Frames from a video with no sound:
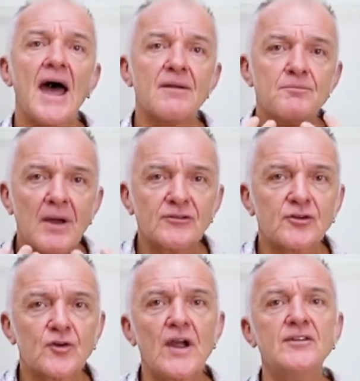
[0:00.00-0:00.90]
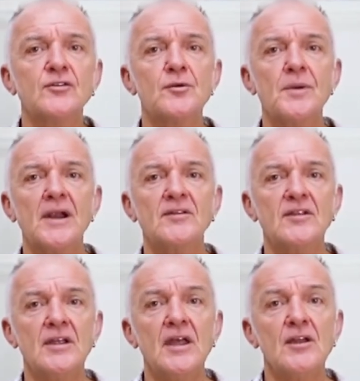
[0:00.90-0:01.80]
and much greater
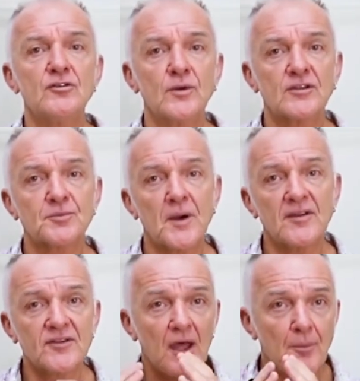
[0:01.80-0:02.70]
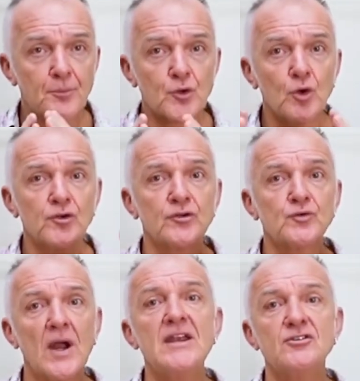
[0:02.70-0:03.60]
ability to express a broader
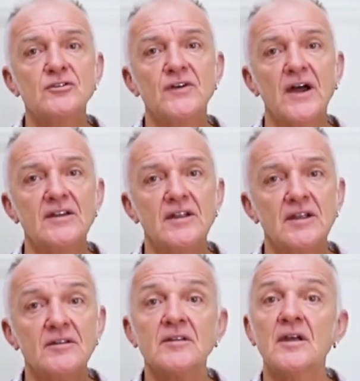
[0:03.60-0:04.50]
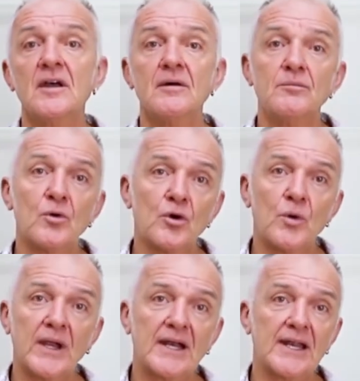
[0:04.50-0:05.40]
range of ideas more
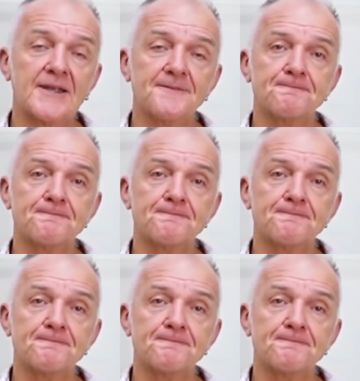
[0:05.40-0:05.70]
quickly.